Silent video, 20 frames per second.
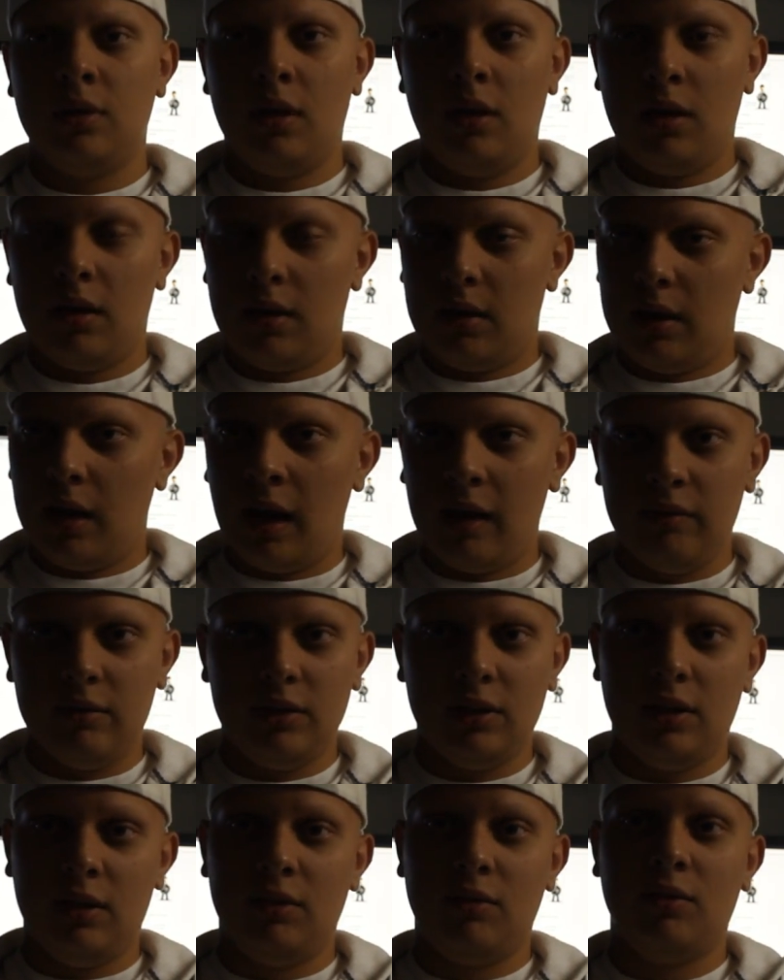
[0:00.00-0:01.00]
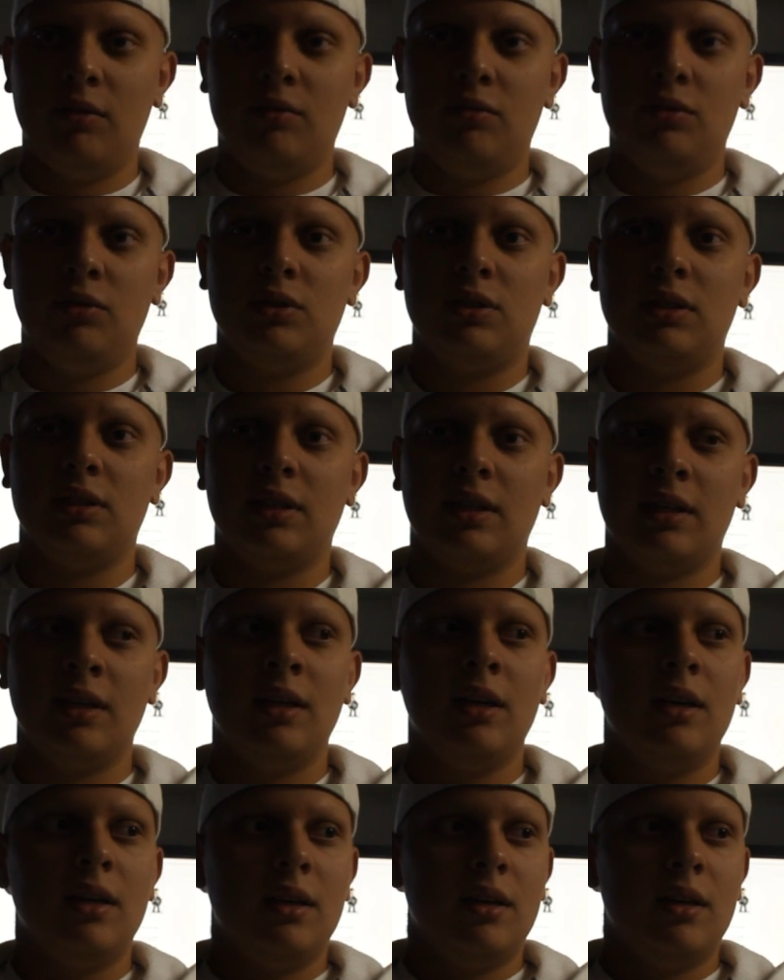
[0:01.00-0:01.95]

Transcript: Uh, I haven't done a review since like